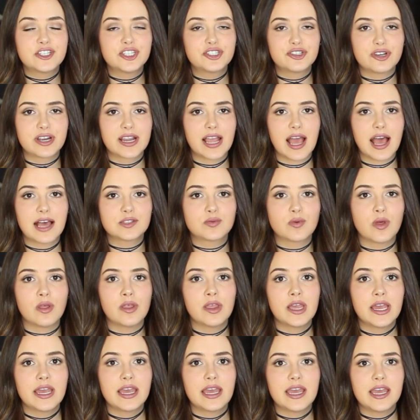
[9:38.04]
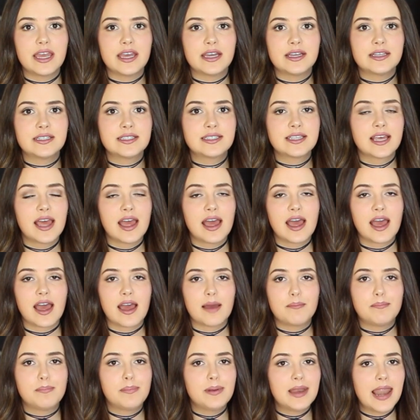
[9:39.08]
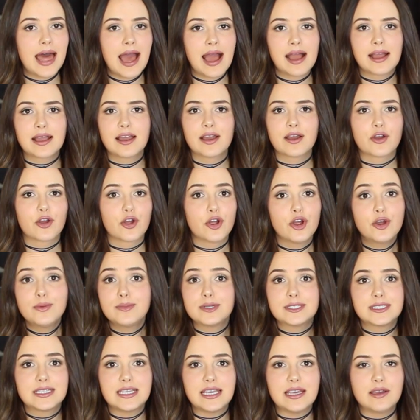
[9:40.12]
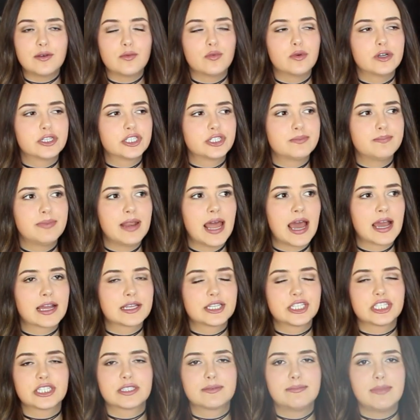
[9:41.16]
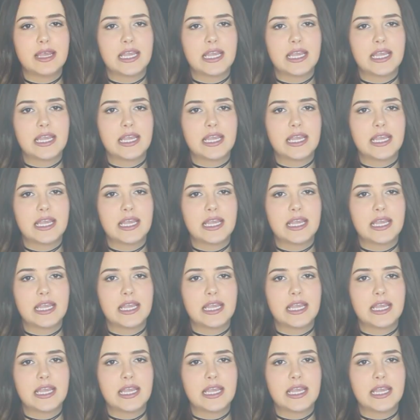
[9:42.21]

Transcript: to drink as well is black herbal tea, which black just